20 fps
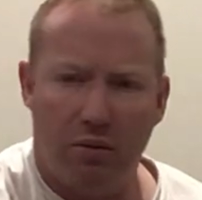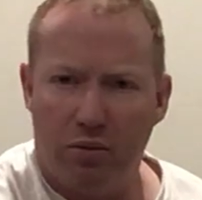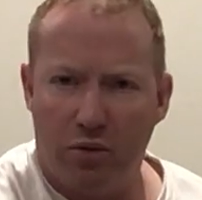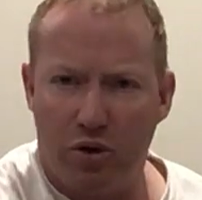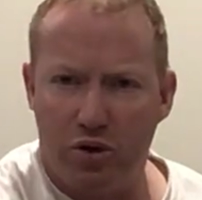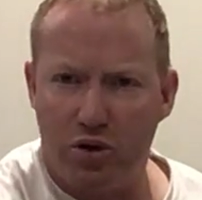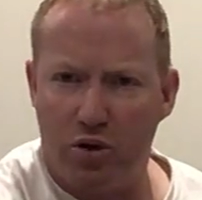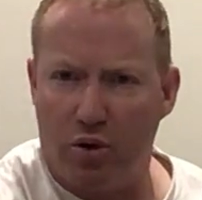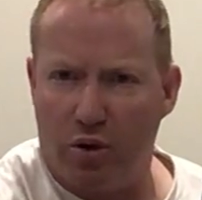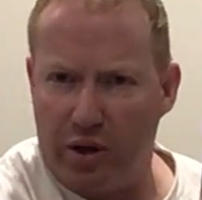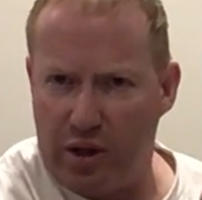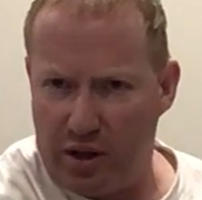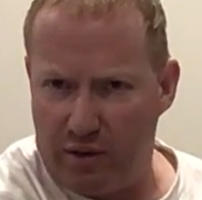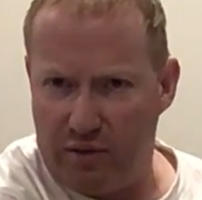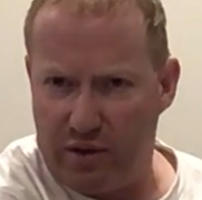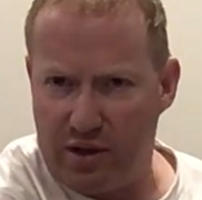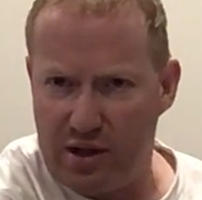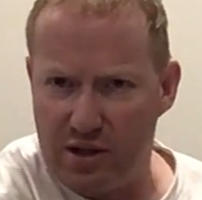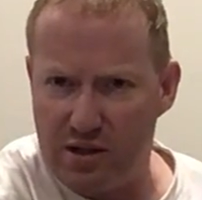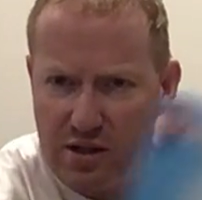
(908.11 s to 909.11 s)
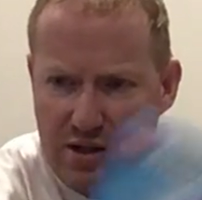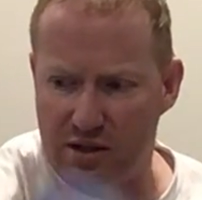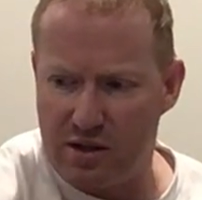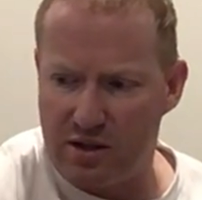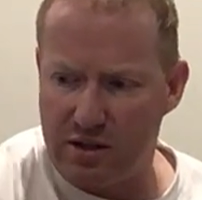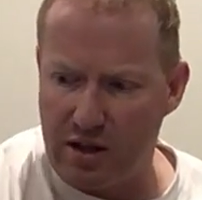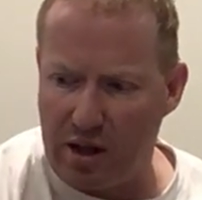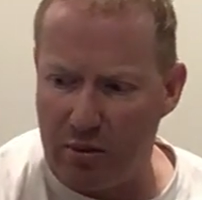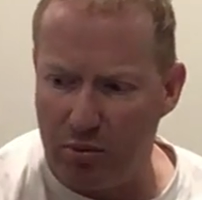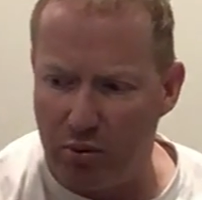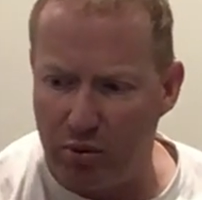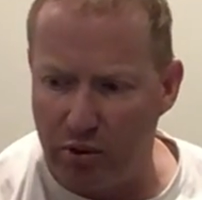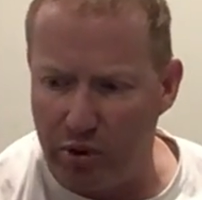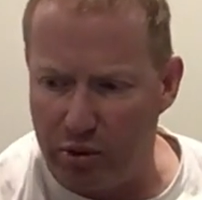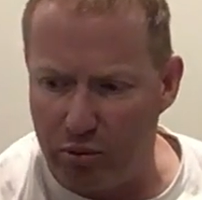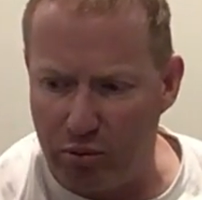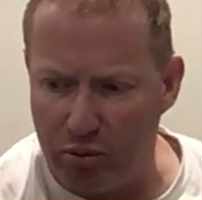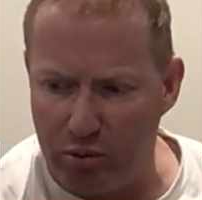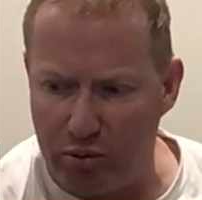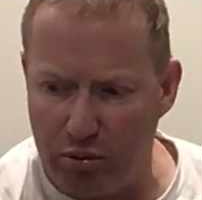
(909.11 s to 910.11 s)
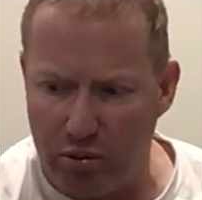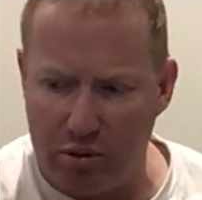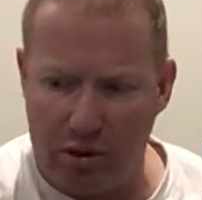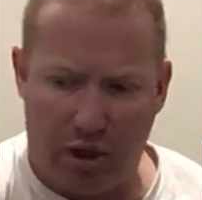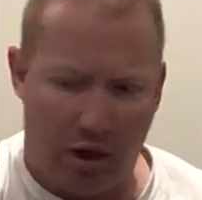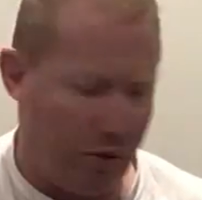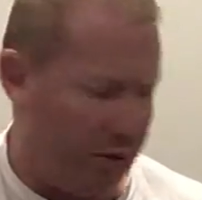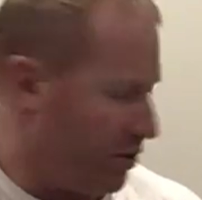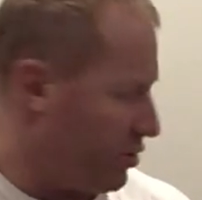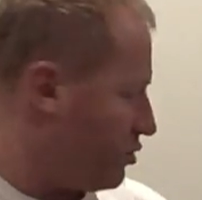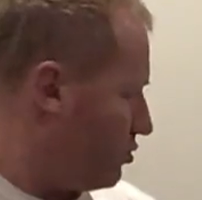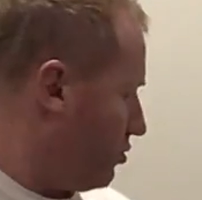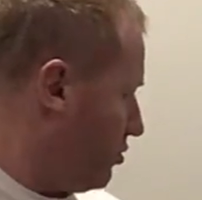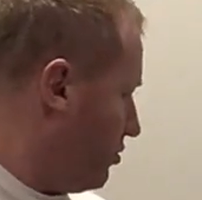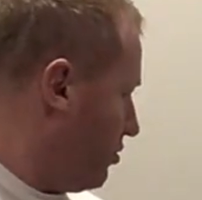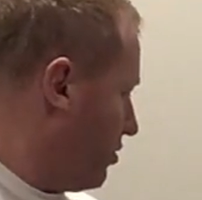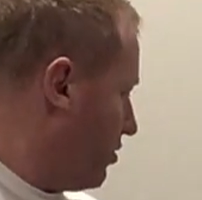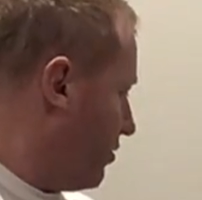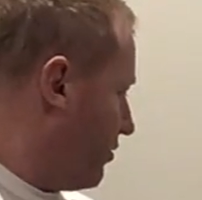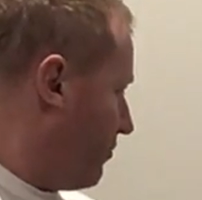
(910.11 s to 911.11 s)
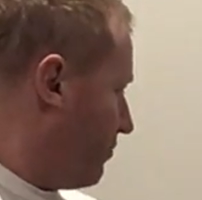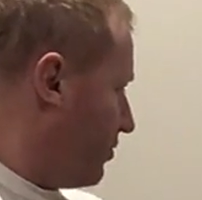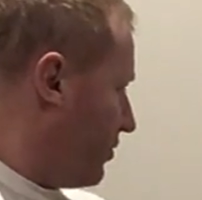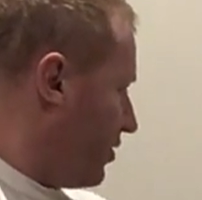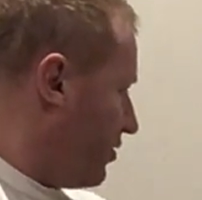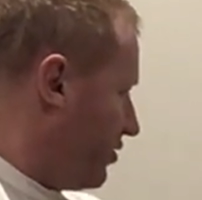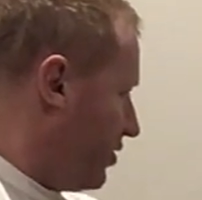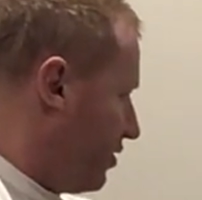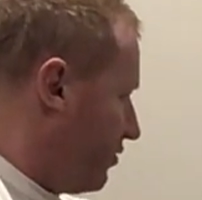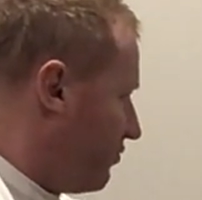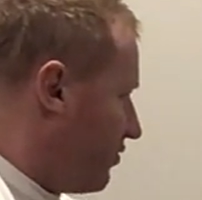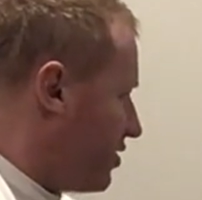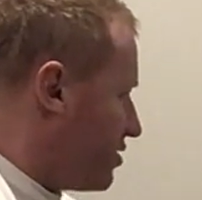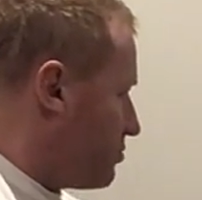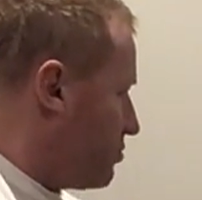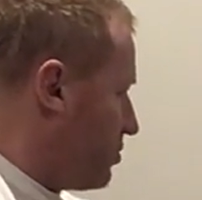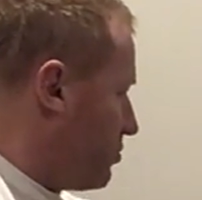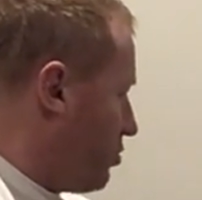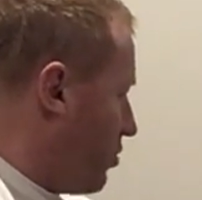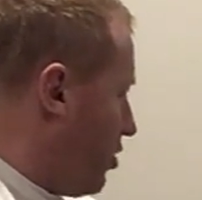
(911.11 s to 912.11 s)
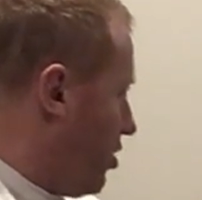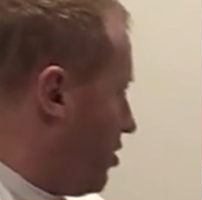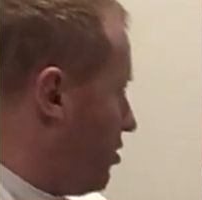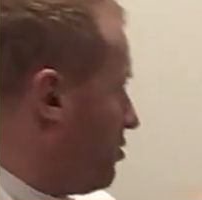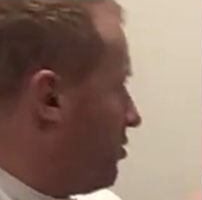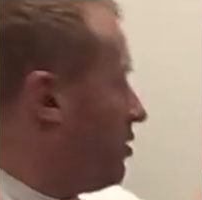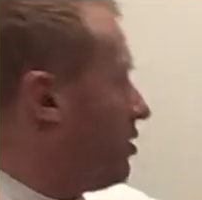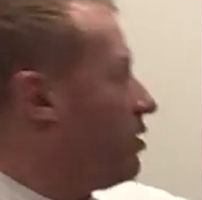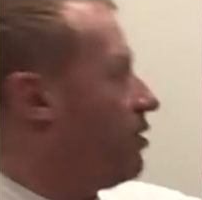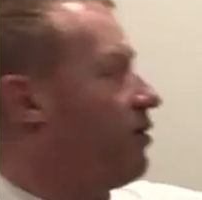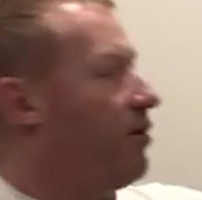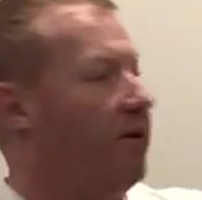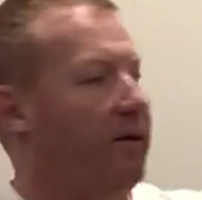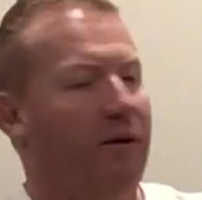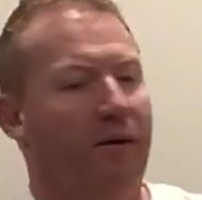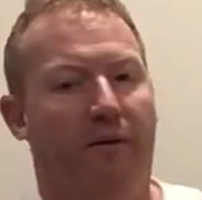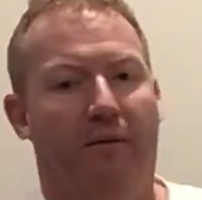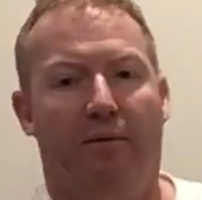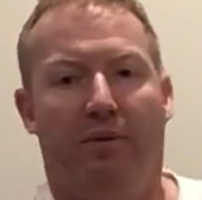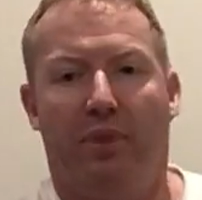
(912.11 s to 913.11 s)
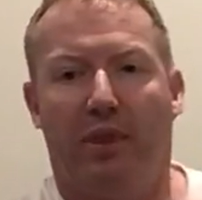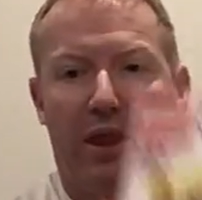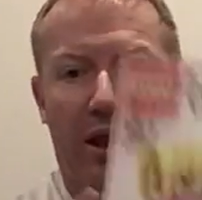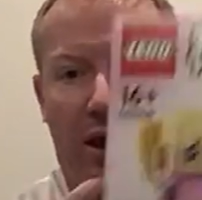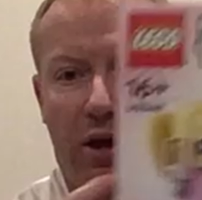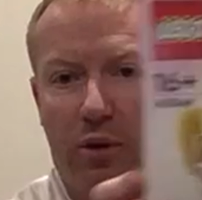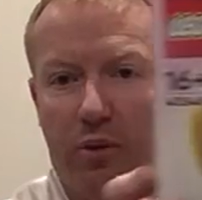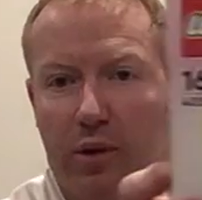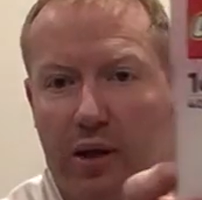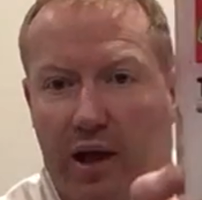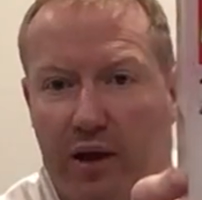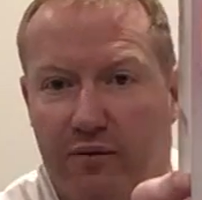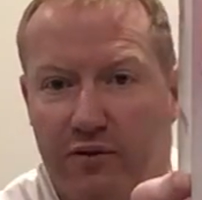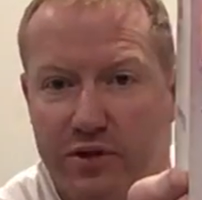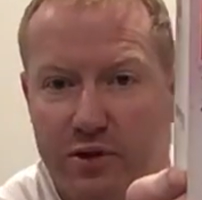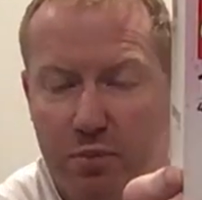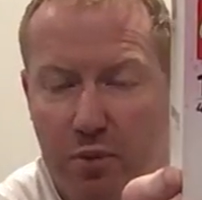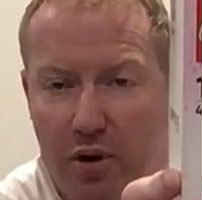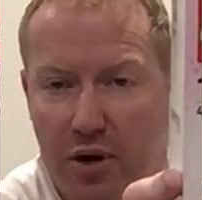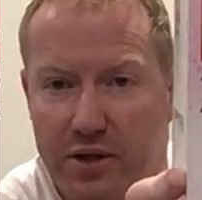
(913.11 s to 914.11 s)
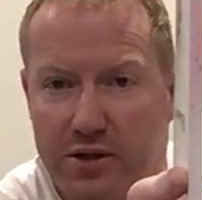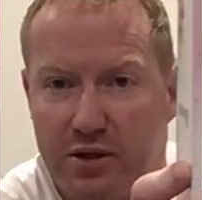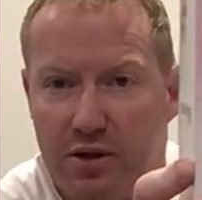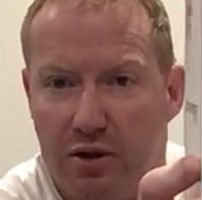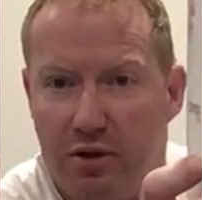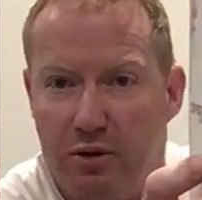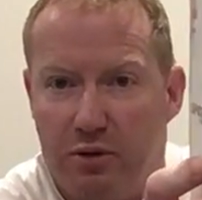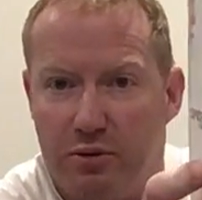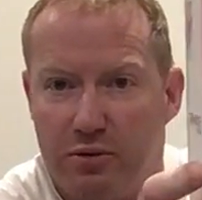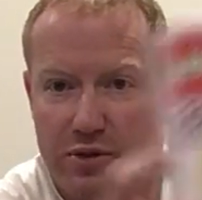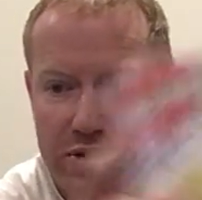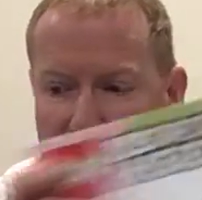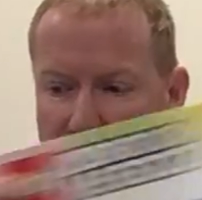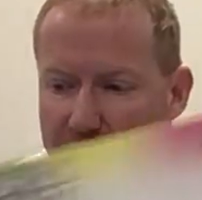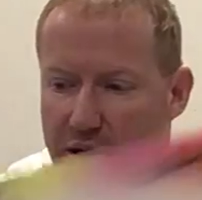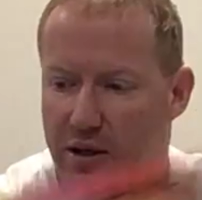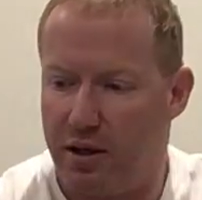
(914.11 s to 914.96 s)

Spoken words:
Not sure. If it is, it's a double and go into the investment pile. We have the Spice Girls.